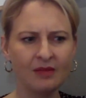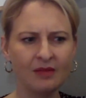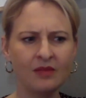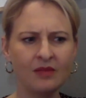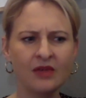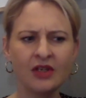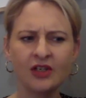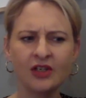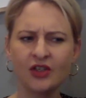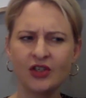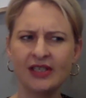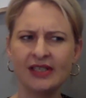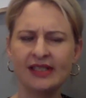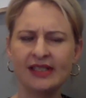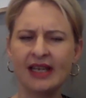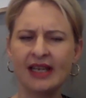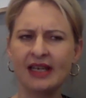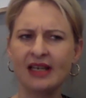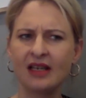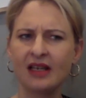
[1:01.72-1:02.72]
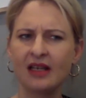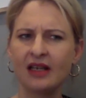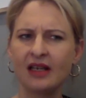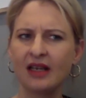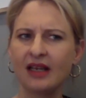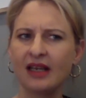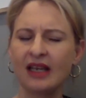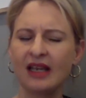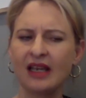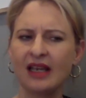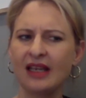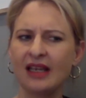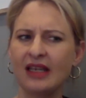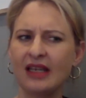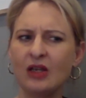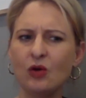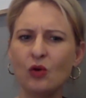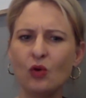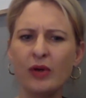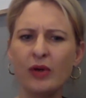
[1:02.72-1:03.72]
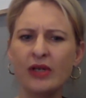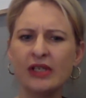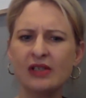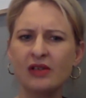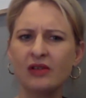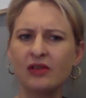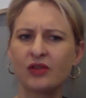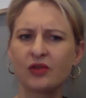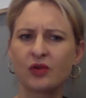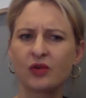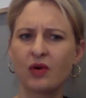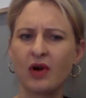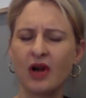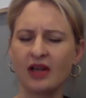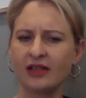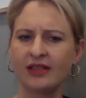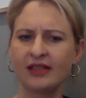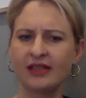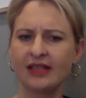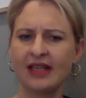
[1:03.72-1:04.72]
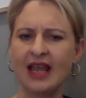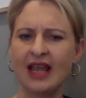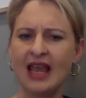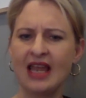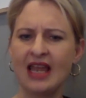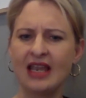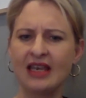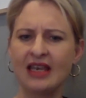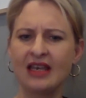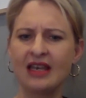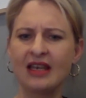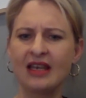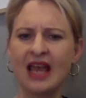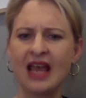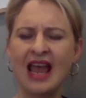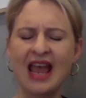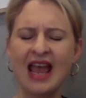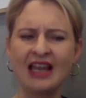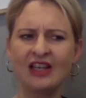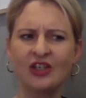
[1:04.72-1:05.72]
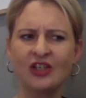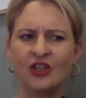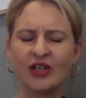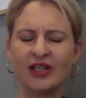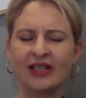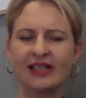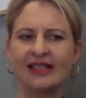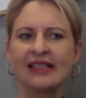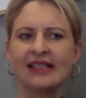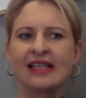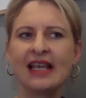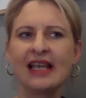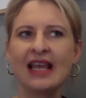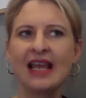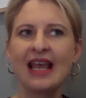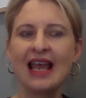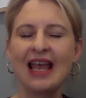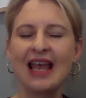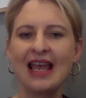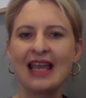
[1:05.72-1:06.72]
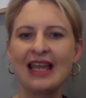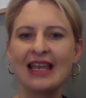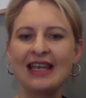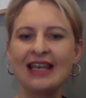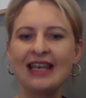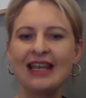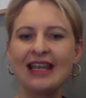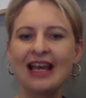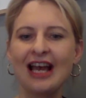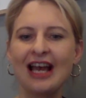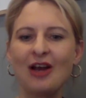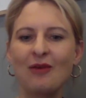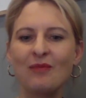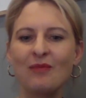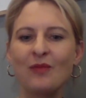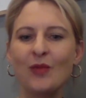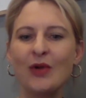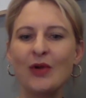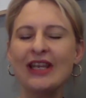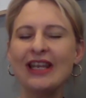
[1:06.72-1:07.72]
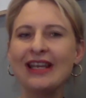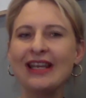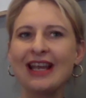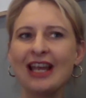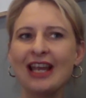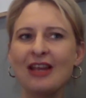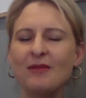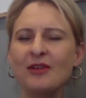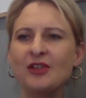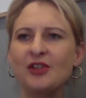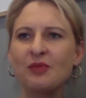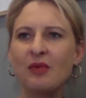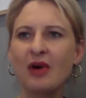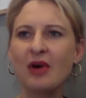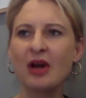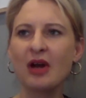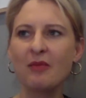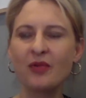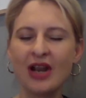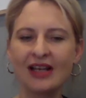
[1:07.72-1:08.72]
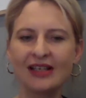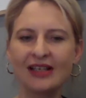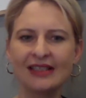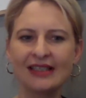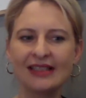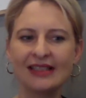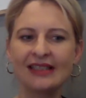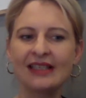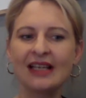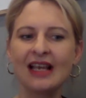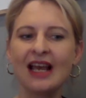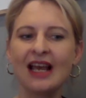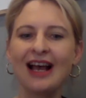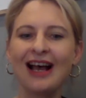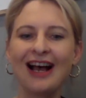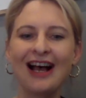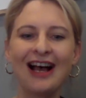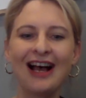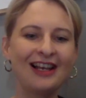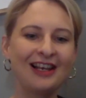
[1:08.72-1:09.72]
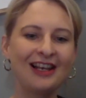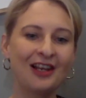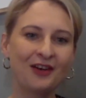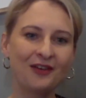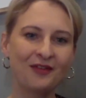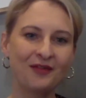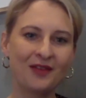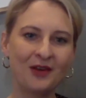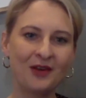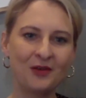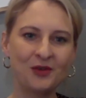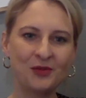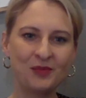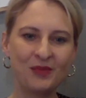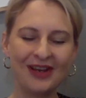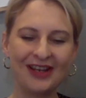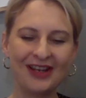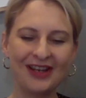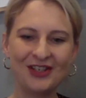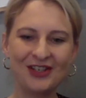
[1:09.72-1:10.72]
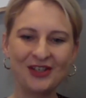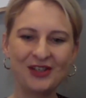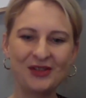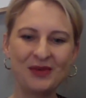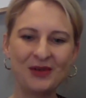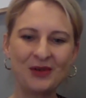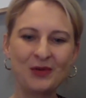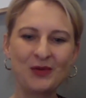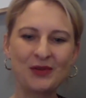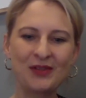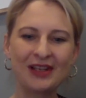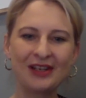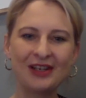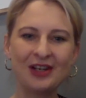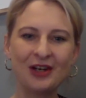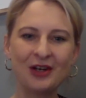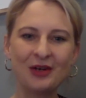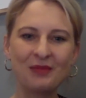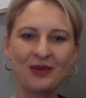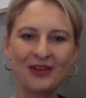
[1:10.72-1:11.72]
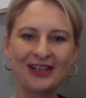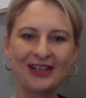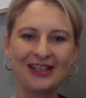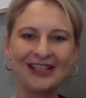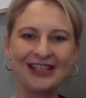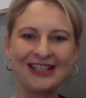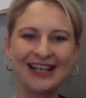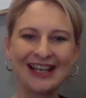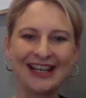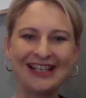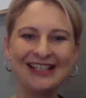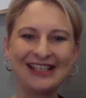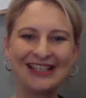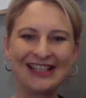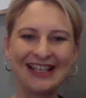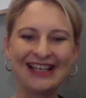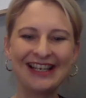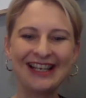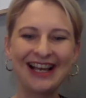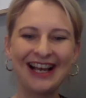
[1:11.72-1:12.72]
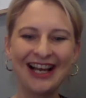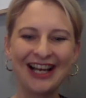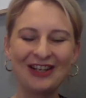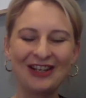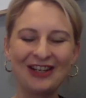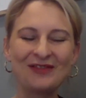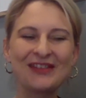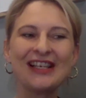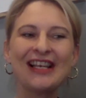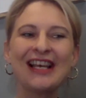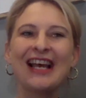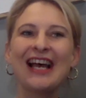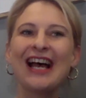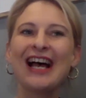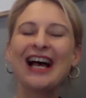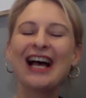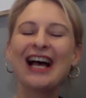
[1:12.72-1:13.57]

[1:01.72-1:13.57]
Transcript: me about him. She said, he always looks cross and anxious. And um, when he came into my practice, I love those patients because I know I'm going to change their lives.